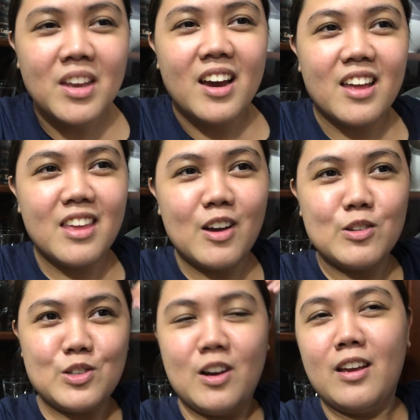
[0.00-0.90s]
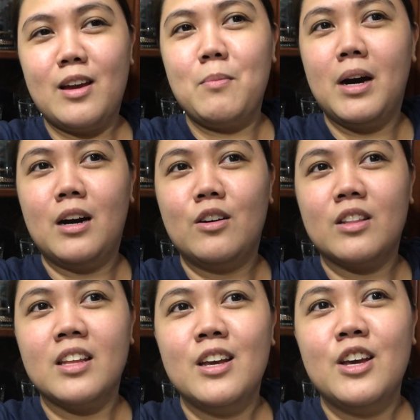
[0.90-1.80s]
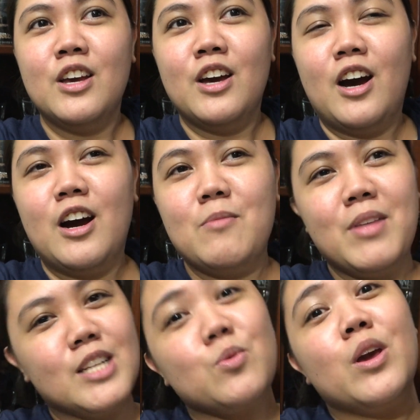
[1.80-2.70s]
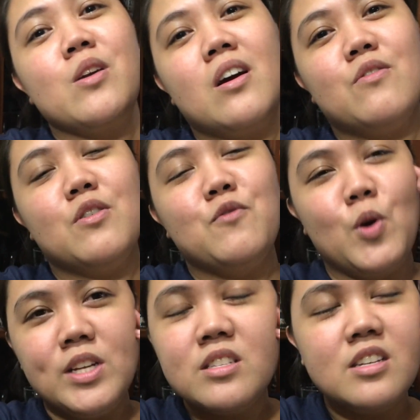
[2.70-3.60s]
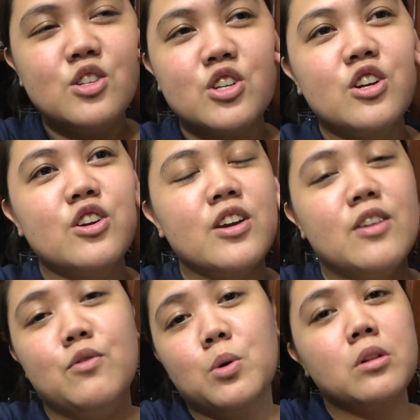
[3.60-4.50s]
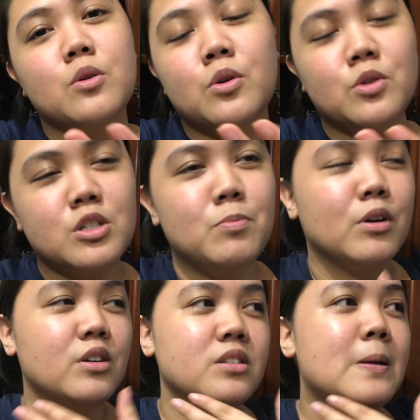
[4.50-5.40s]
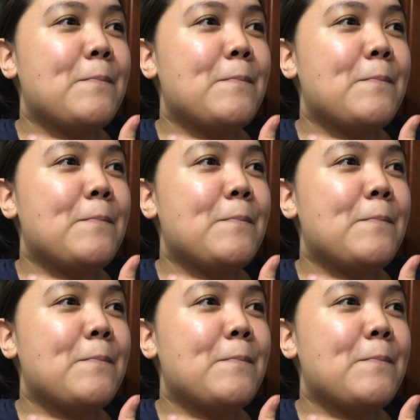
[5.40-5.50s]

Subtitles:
I think I was talking about that's why you have a voice teacher and a vocal coach, because